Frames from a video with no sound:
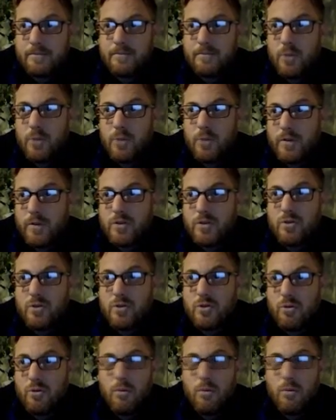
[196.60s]
moving
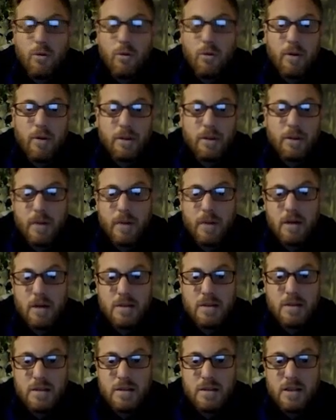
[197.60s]
two or more body parts
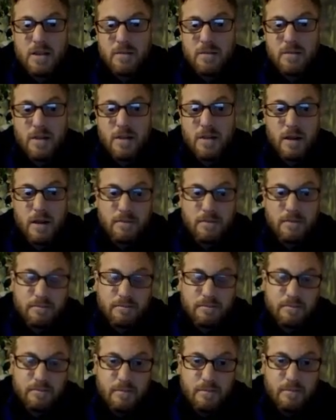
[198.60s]
at the same time.
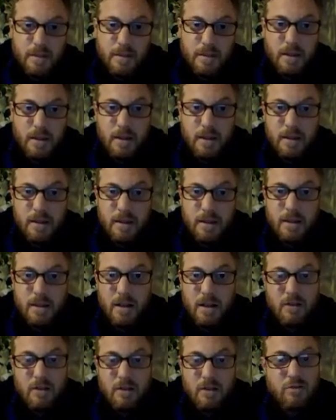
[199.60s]

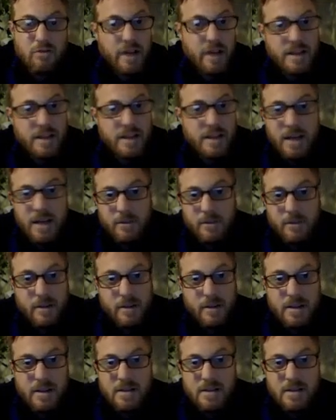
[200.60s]
Great example of
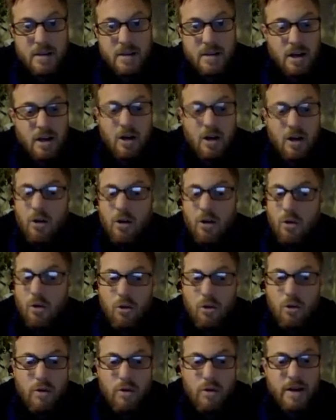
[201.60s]
this
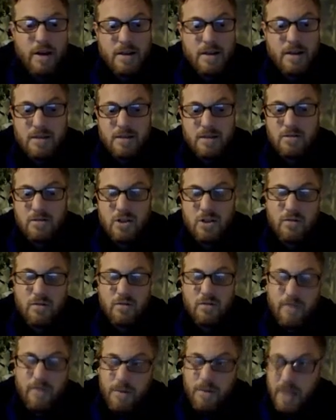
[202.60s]
always
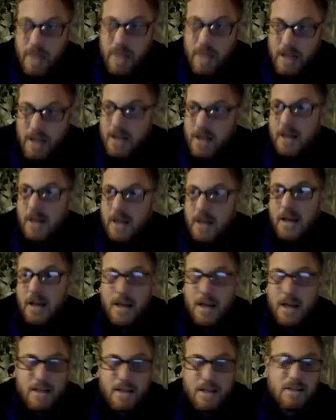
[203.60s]
for me
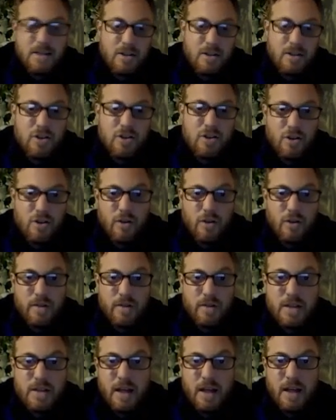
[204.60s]
is the serve in
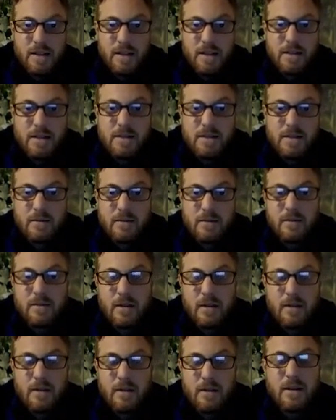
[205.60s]
tennis, and
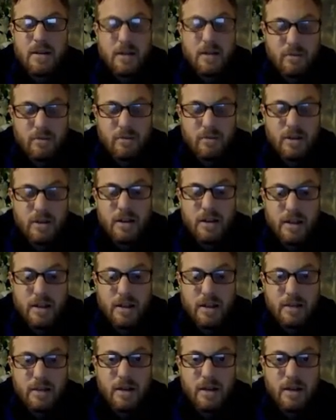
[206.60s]
I think with the
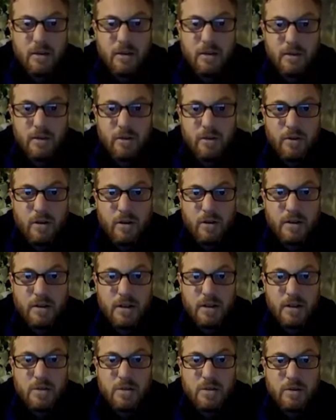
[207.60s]
link there we've got a
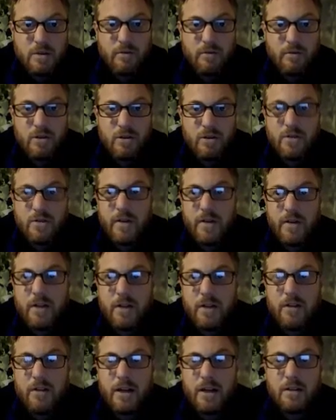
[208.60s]
nice one of Roger
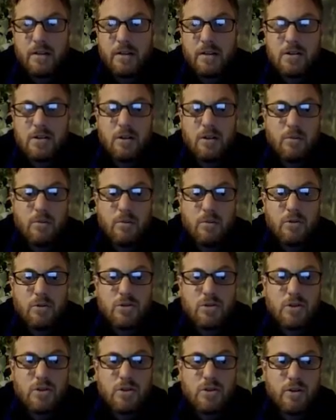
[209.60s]
Federer hitting a slow motion
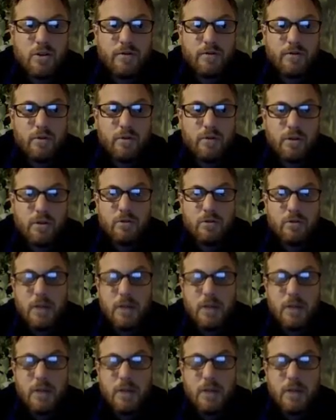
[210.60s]
serve for you.